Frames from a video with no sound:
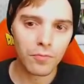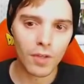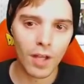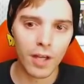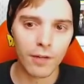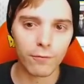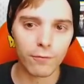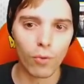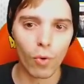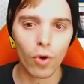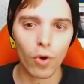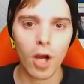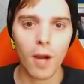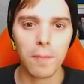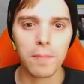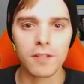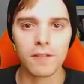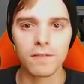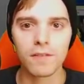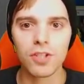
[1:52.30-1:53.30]
and 4
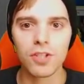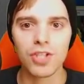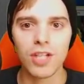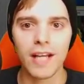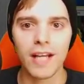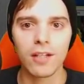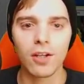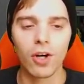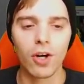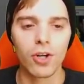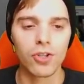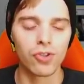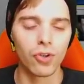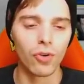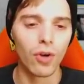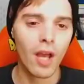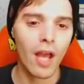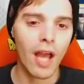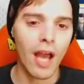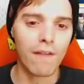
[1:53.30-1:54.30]
copies of the Giant Heart,
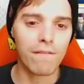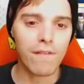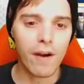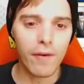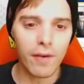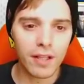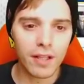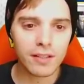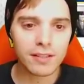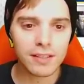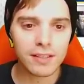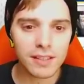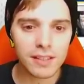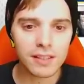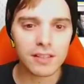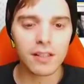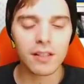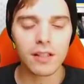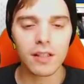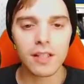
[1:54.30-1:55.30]
so a very
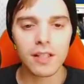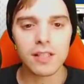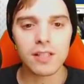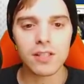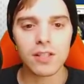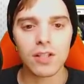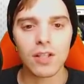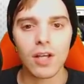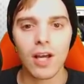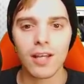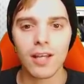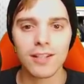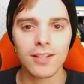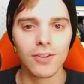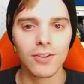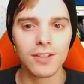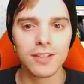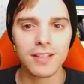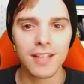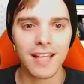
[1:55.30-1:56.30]
consistent list. The
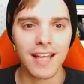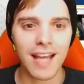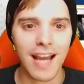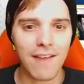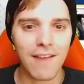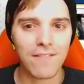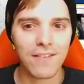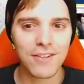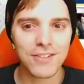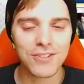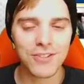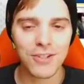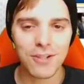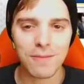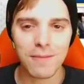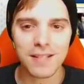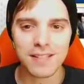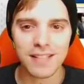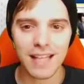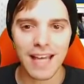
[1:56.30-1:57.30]
only thing I'm concerned
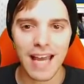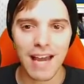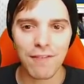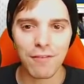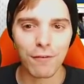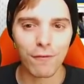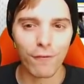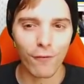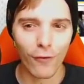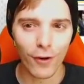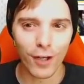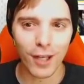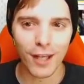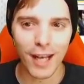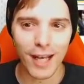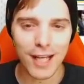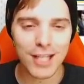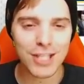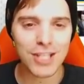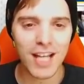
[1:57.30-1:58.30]
about is like having 4
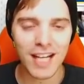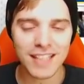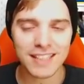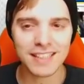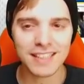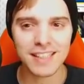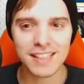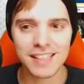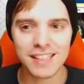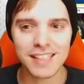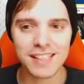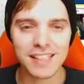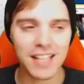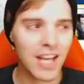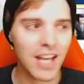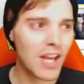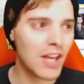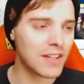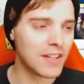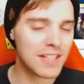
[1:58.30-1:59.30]
Dedenne-GX in this list.
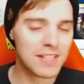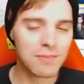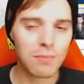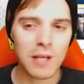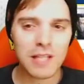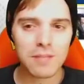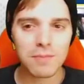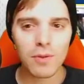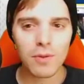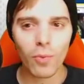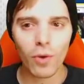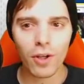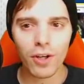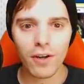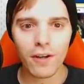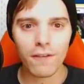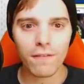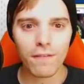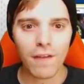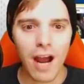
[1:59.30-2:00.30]
This makes me
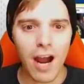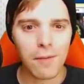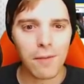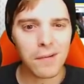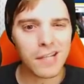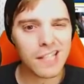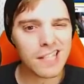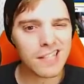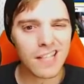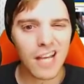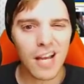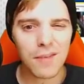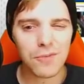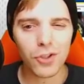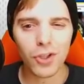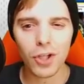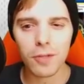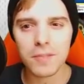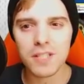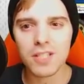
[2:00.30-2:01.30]
wonder if how many times
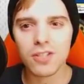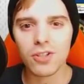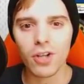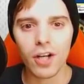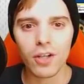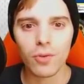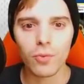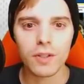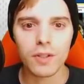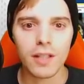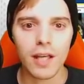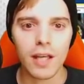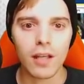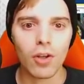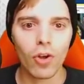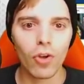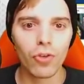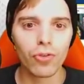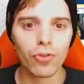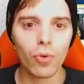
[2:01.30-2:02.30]
you're going to be starting with that.
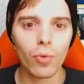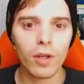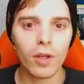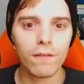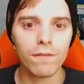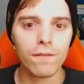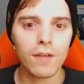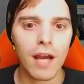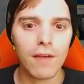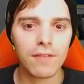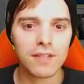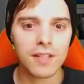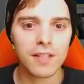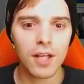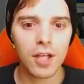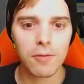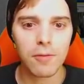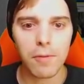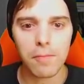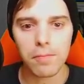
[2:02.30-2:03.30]
Also, if you have a
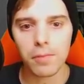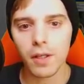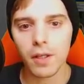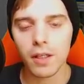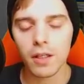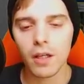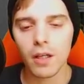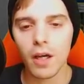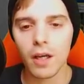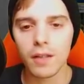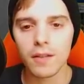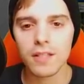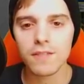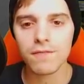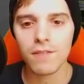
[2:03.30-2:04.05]
stadium in play, this